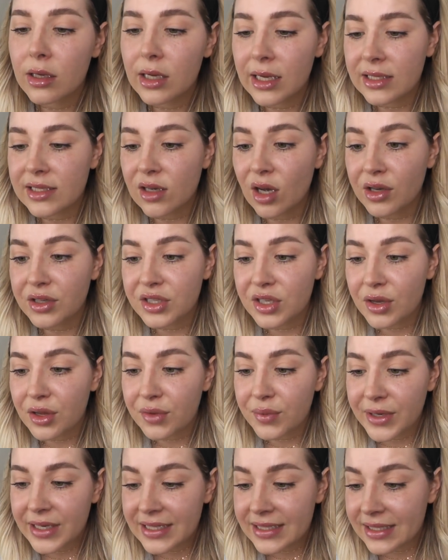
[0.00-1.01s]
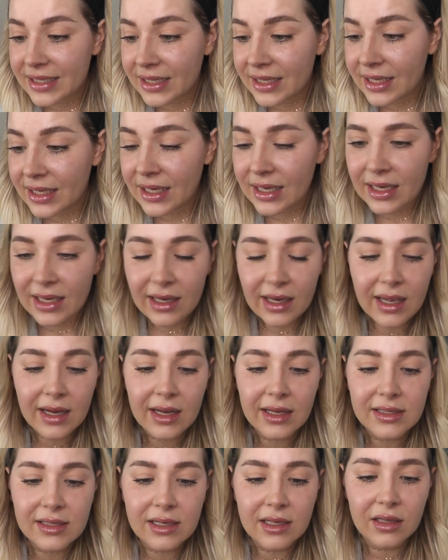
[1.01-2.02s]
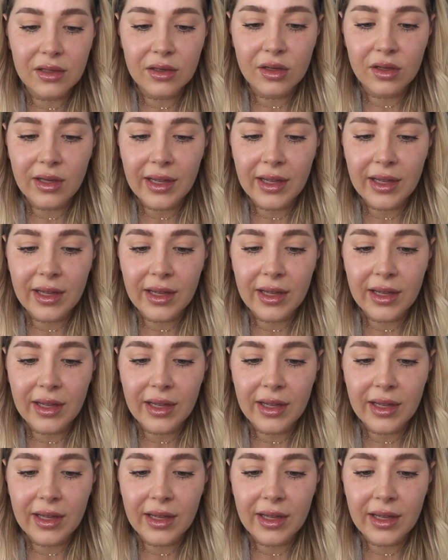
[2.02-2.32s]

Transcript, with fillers: it's also 3CE and it's in a little